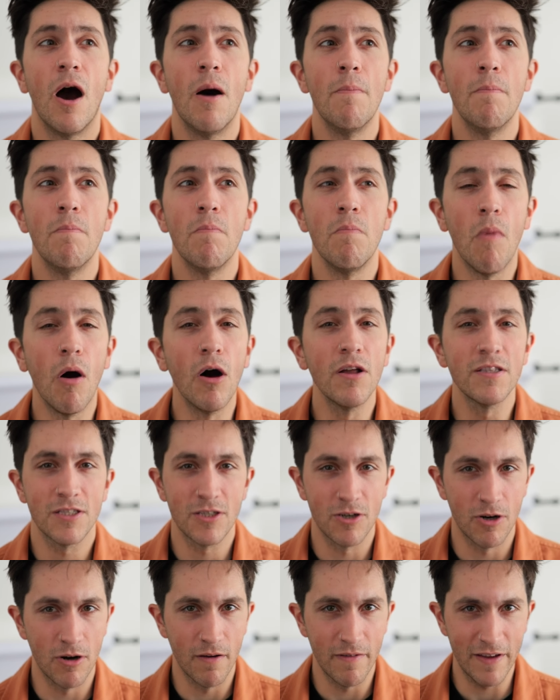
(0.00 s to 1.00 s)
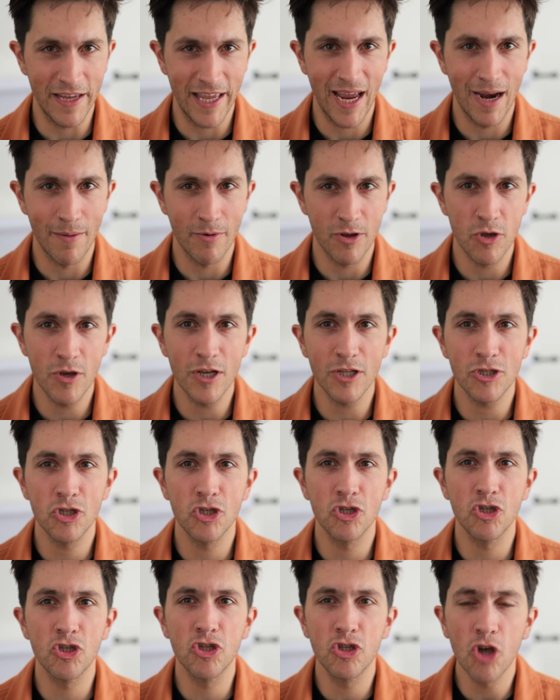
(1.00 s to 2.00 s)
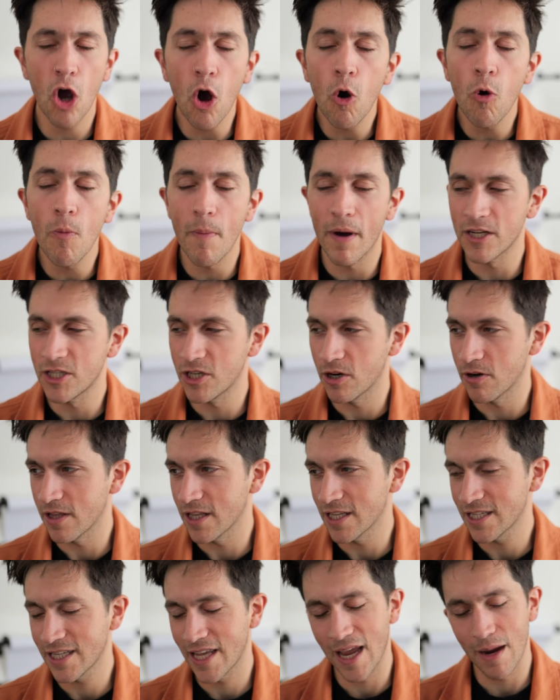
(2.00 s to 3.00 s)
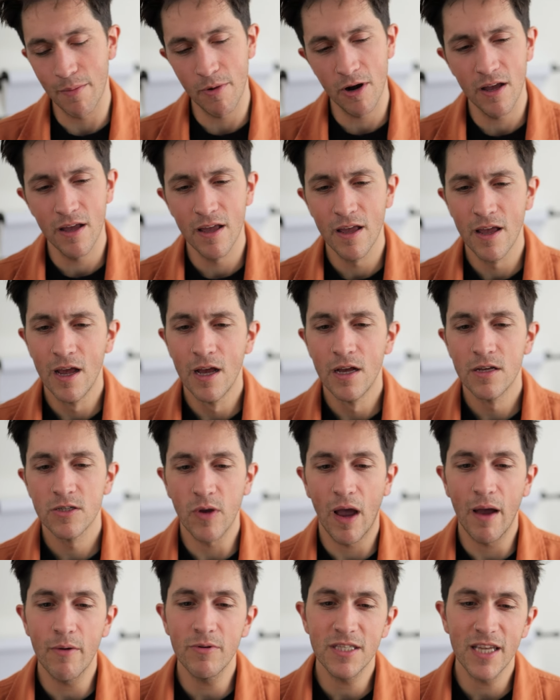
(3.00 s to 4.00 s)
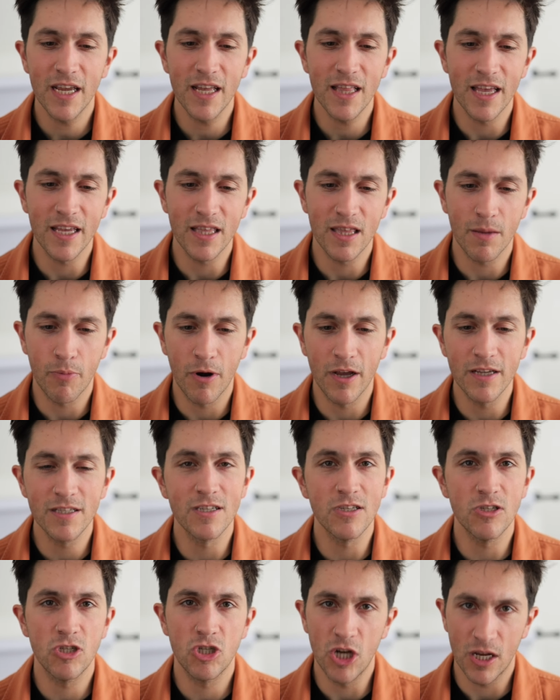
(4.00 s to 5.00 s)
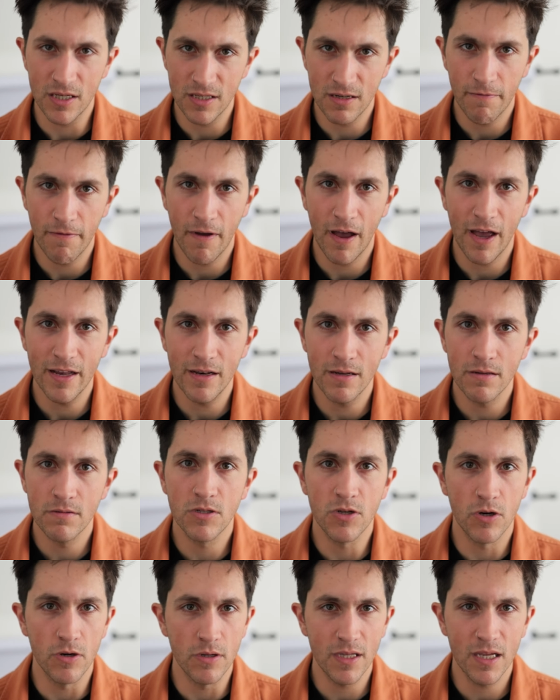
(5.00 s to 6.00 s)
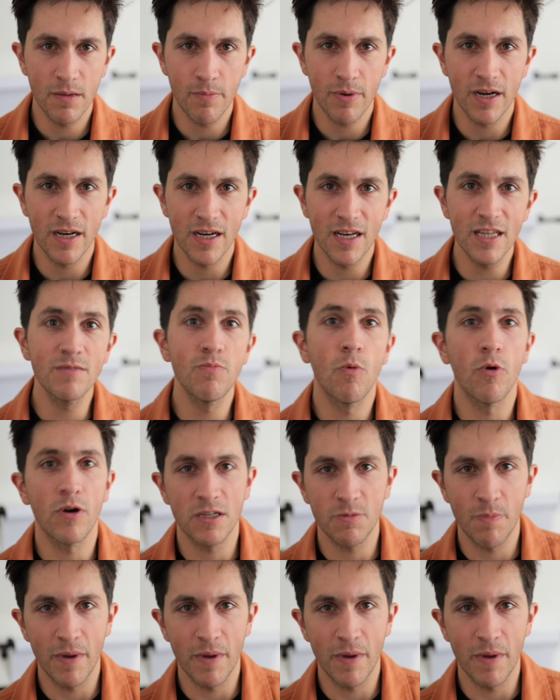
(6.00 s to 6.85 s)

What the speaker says: a monster of a camera. You get so much out of this camera. So I would say like the price is justified, certainly, but it is more